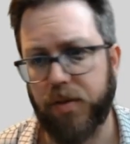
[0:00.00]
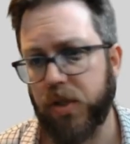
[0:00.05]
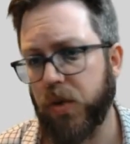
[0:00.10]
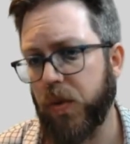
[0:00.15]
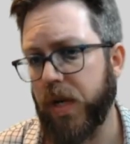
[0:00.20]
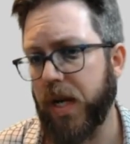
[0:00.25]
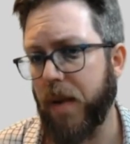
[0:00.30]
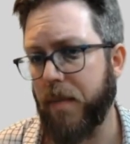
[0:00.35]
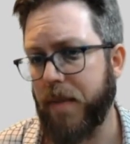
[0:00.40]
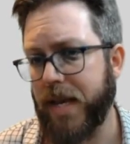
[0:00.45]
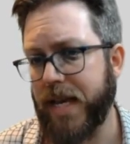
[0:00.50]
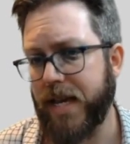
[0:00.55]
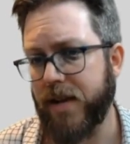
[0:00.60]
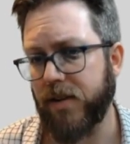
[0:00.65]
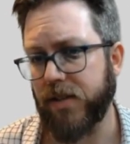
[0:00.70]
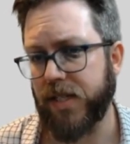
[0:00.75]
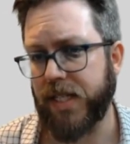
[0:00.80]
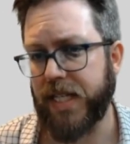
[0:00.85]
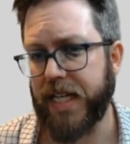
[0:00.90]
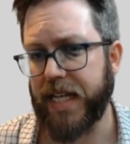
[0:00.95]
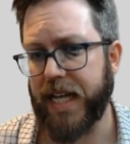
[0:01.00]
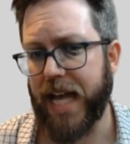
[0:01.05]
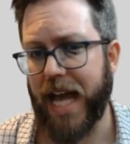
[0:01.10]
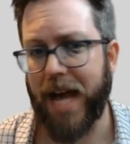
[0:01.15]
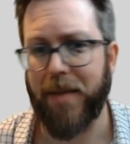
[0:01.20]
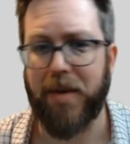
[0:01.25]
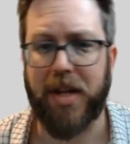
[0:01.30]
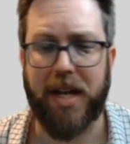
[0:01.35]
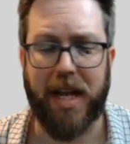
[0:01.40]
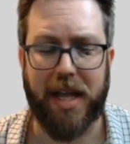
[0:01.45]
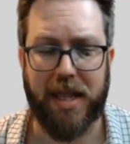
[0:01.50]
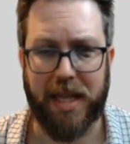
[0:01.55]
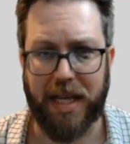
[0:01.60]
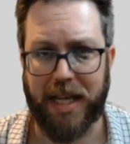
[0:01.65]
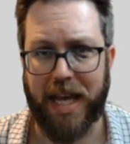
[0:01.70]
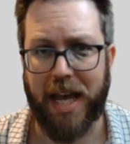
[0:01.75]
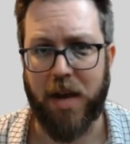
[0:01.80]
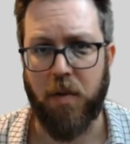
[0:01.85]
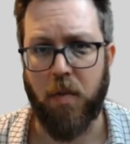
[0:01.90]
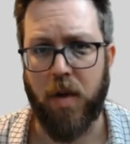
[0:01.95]
between a PLC cabinet and the
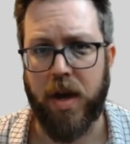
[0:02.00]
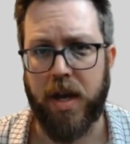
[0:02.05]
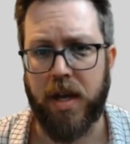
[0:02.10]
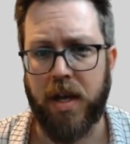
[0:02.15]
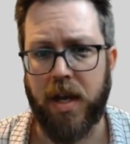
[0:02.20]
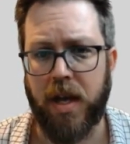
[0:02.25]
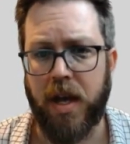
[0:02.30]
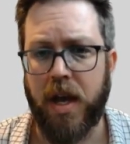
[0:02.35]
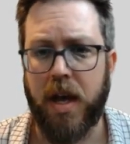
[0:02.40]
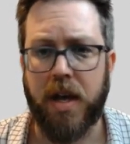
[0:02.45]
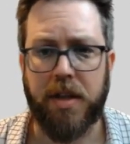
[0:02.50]
gateway,